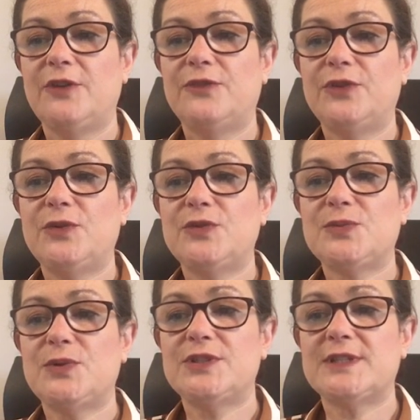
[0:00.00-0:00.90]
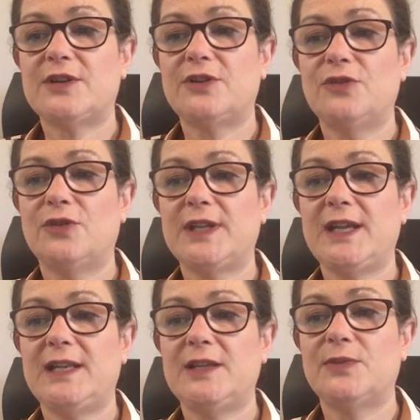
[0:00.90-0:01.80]
For those wounds that are
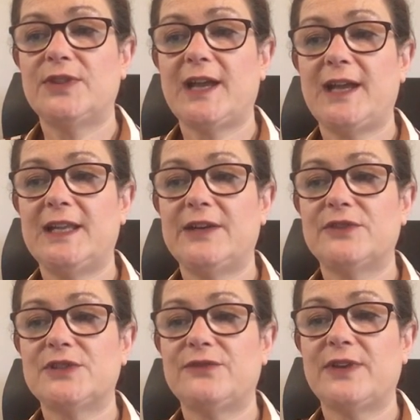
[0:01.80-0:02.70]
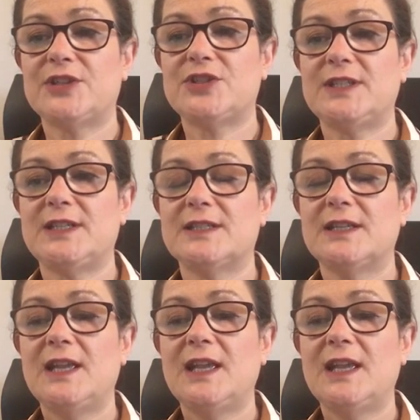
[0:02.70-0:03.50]
non-healing with high levels of exudate,